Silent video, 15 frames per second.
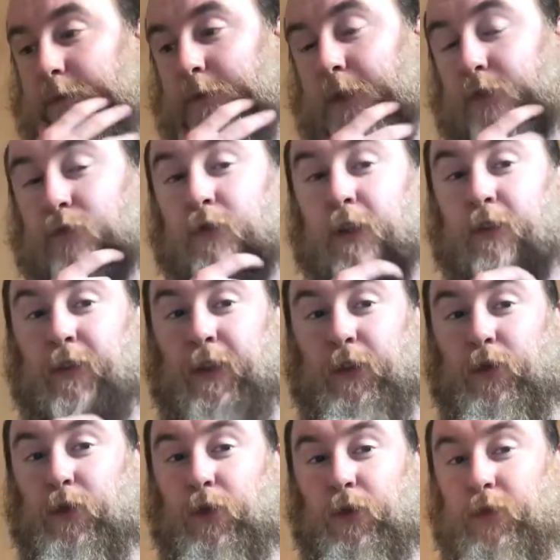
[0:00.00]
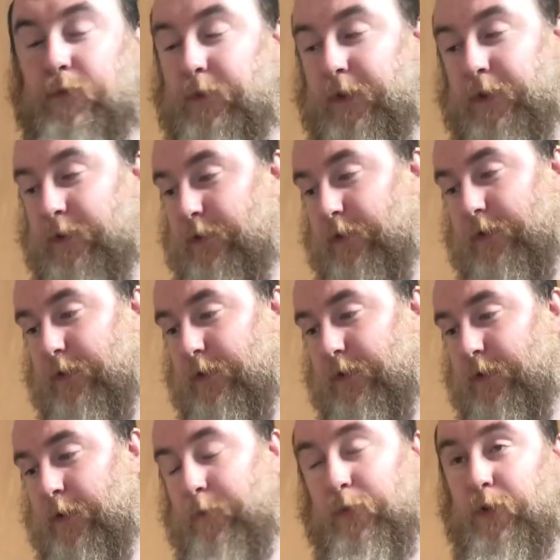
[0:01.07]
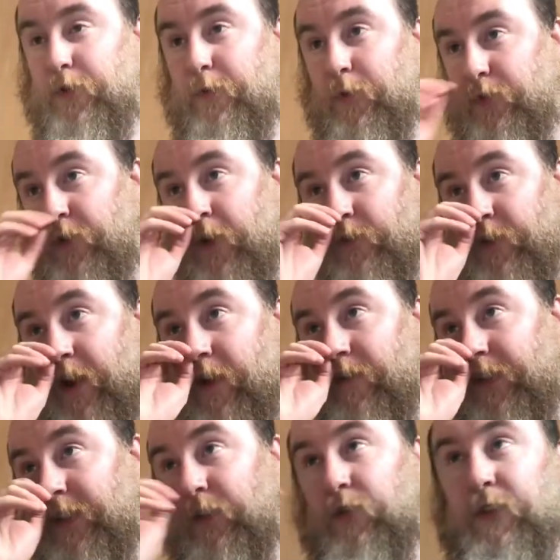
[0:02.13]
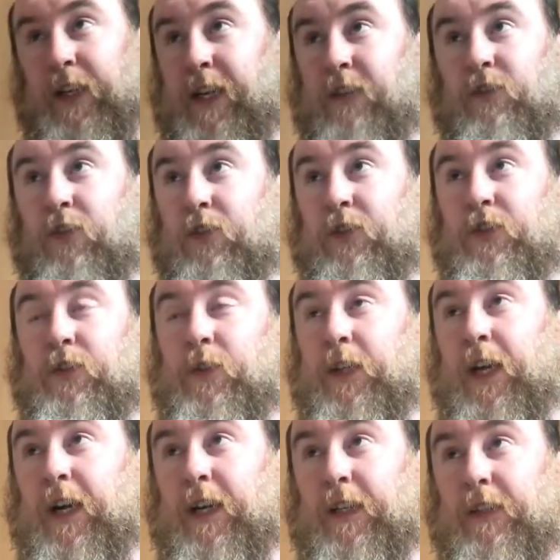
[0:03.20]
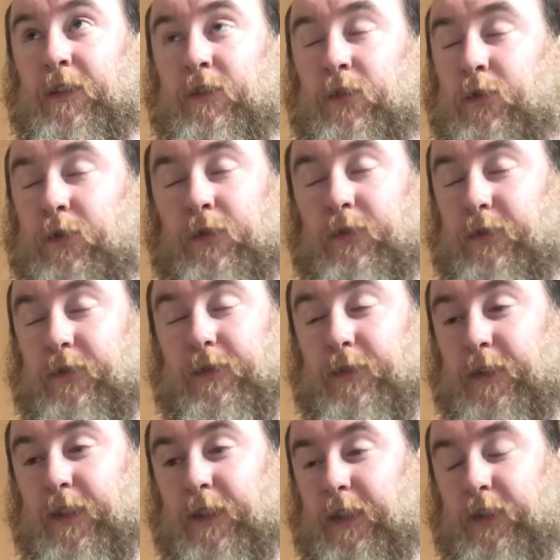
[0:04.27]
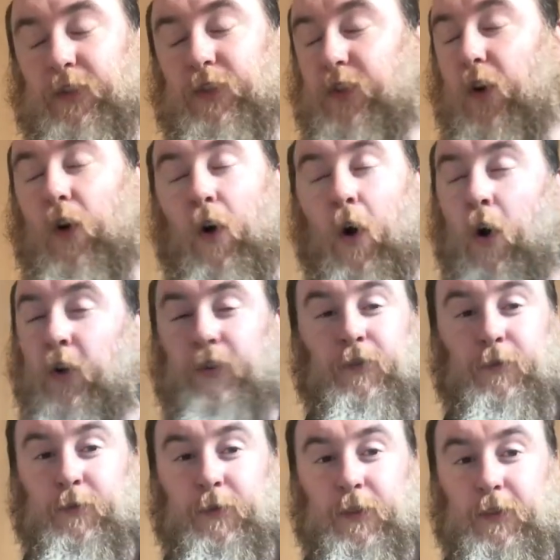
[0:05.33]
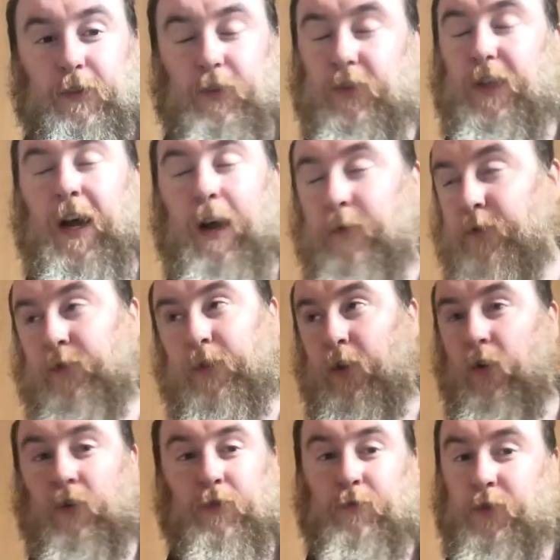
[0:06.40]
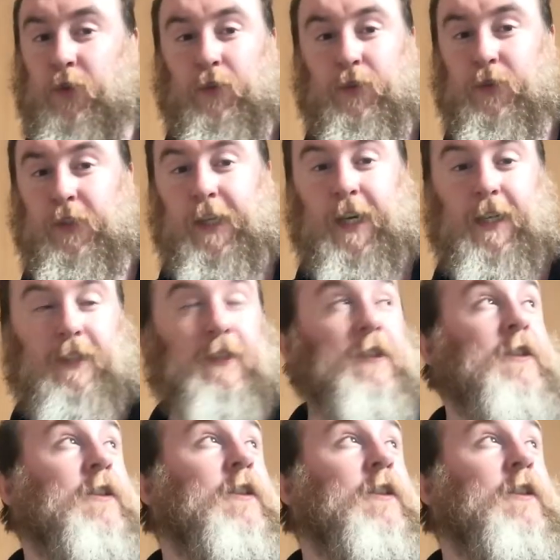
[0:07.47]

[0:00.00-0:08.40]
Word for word: It's really really cool. I mean, and plus I'm on Snapchat every single day talking to you guys, so it's just awesome. It's just absolutely awesome talking to you guys.